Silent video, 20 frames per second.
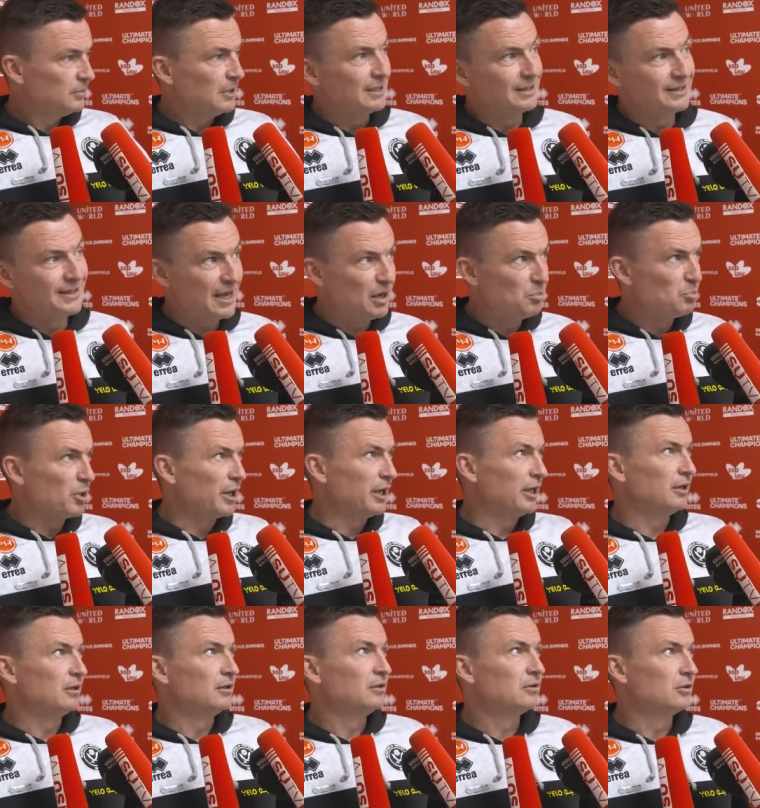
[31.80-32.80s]
and they
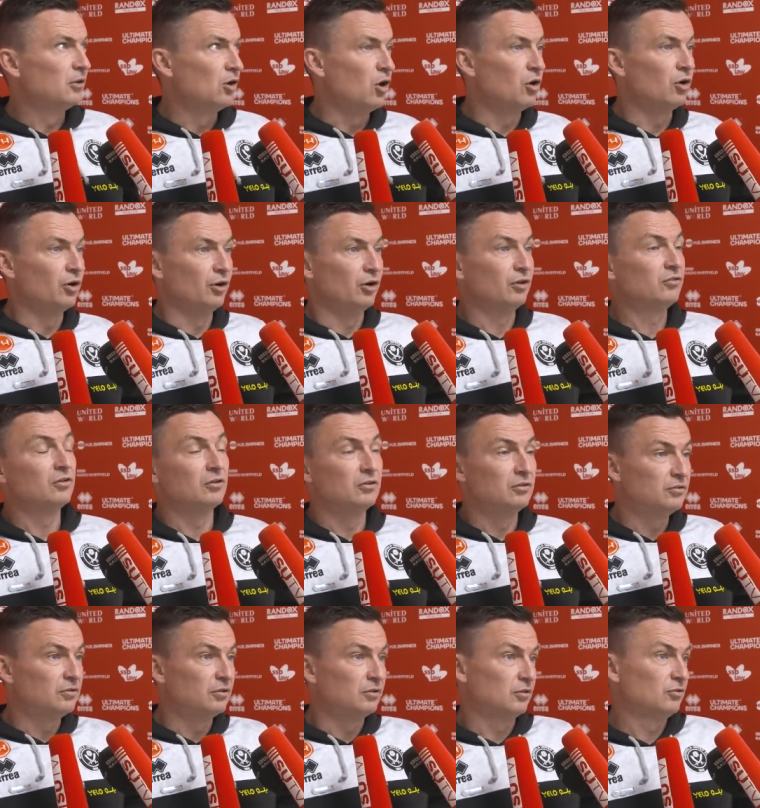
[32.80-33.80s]
play longer
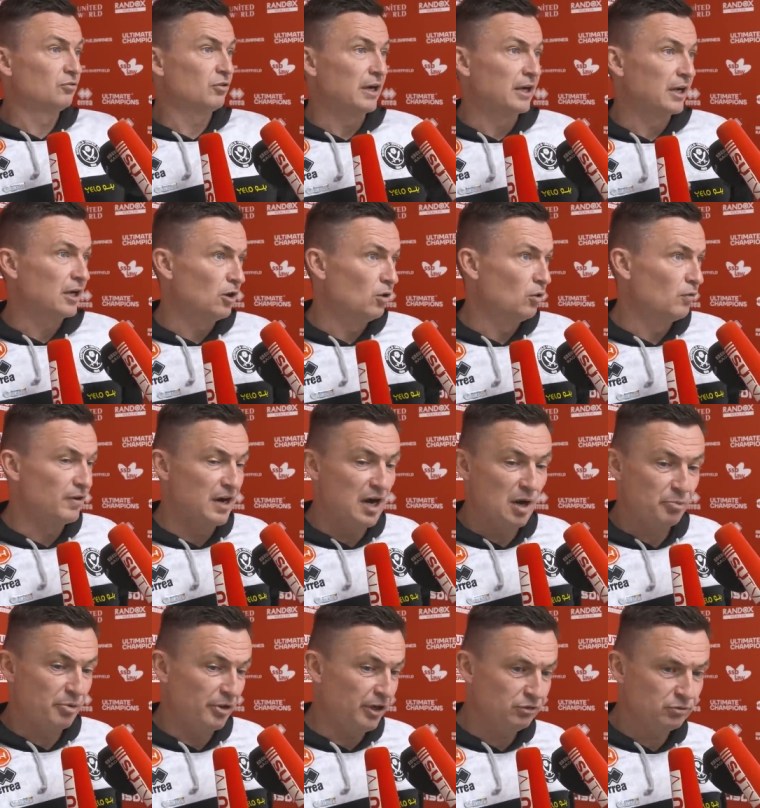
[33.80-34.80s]
to try and get over
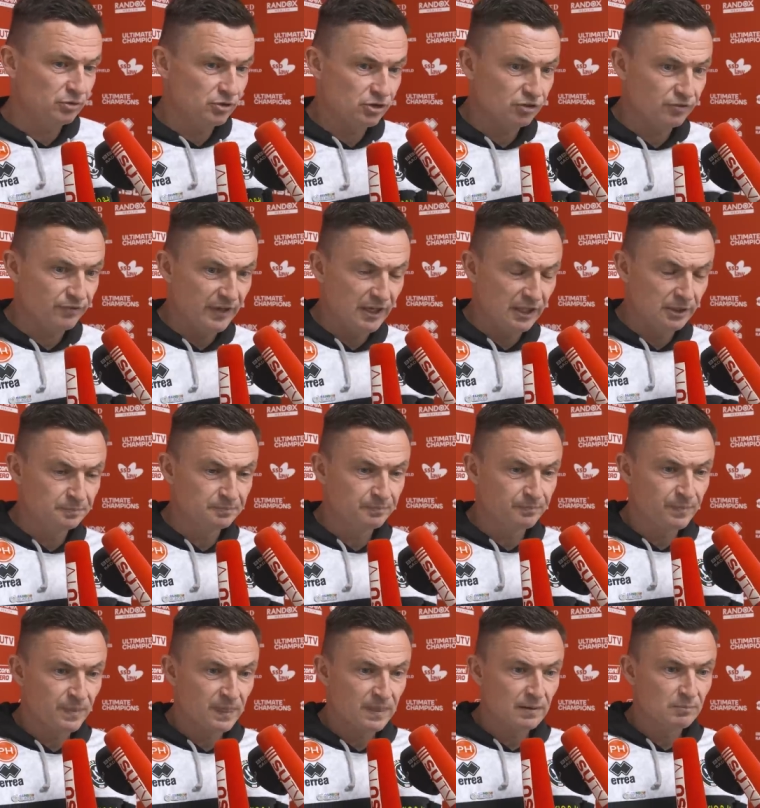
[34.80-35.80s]
our press, which is fine,
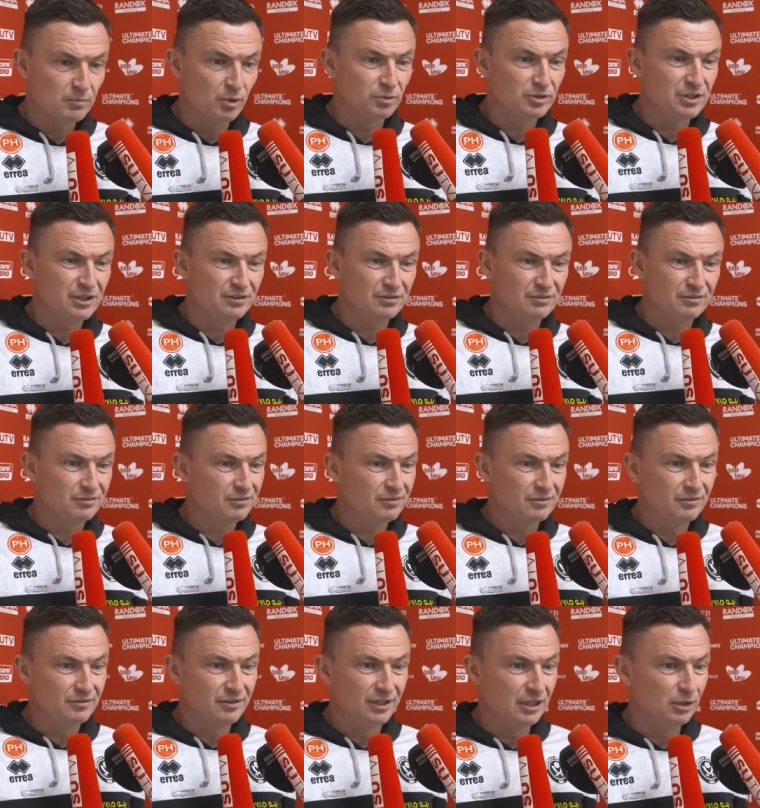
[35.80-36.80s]
but we didn't
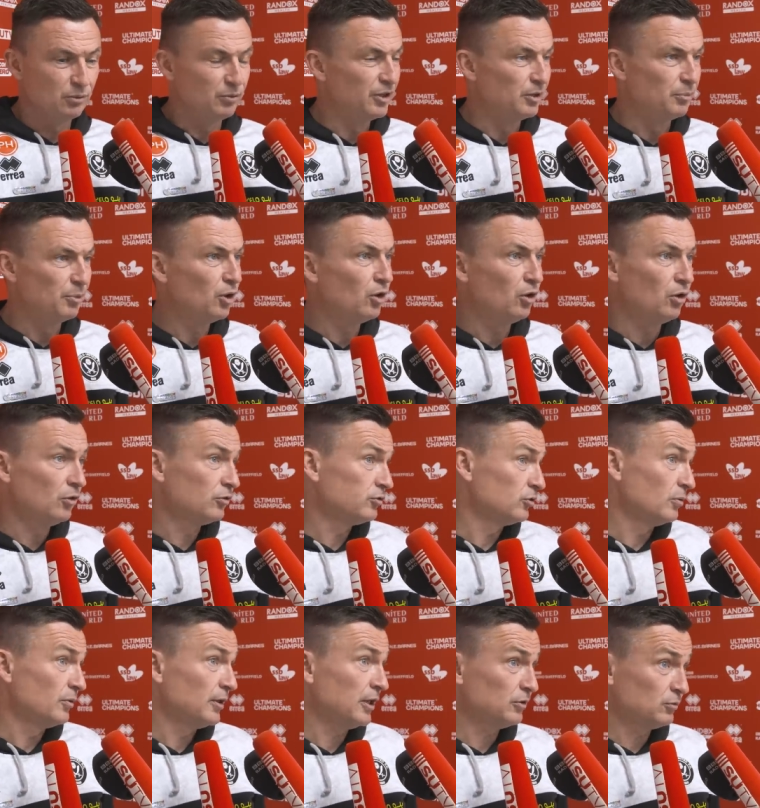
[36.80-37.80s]
deal with the ball,
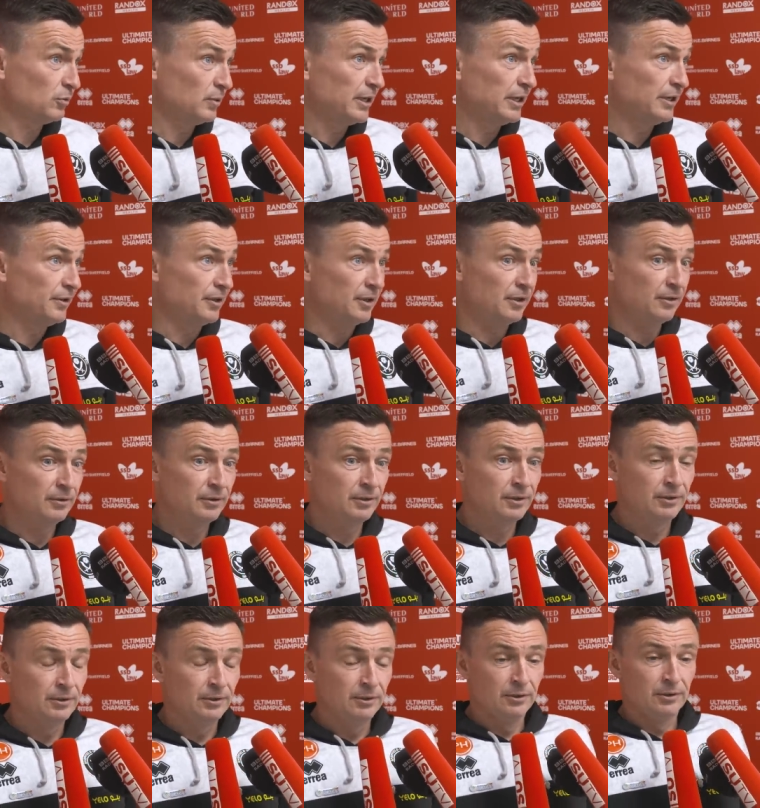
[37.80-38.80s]
so that's where the
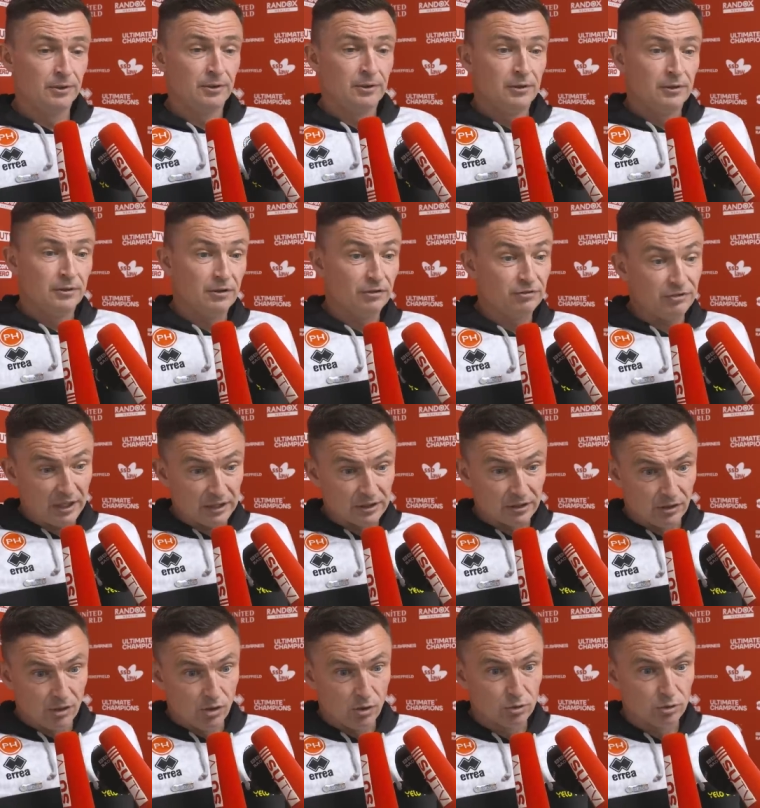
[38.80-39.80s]

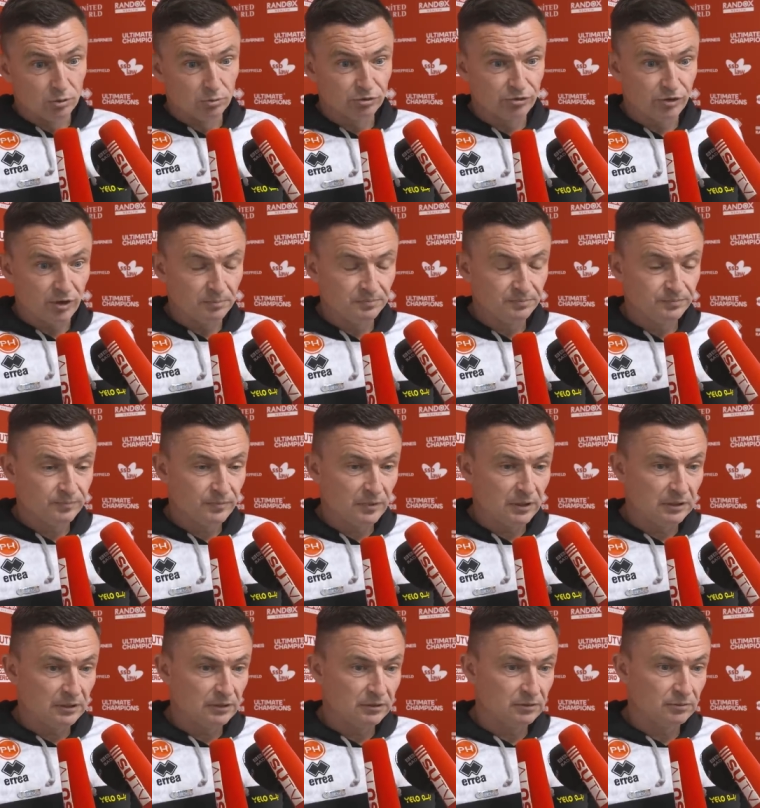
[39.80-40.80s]
second goal comes from.
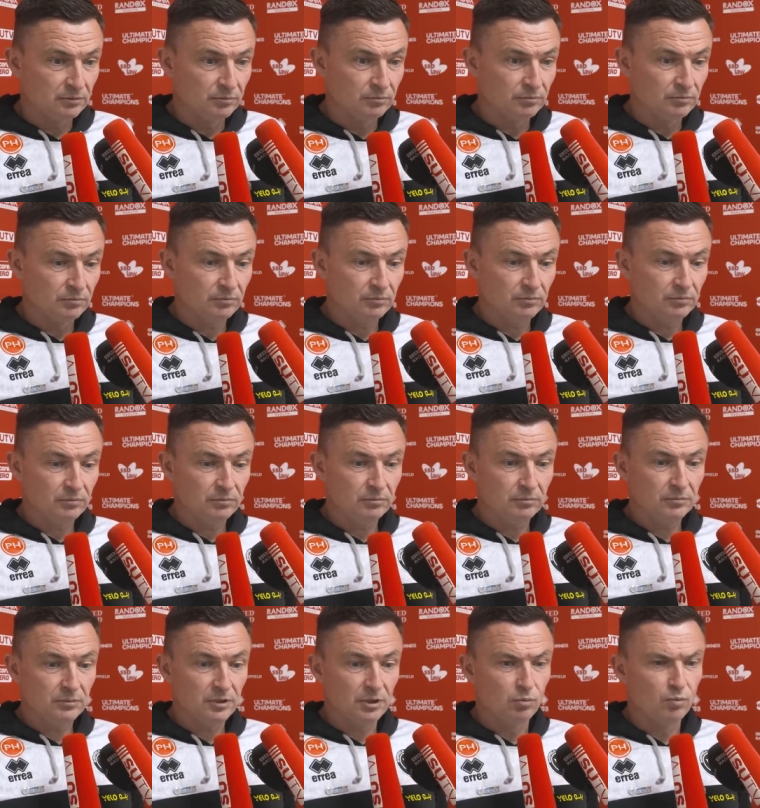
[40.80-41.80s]
And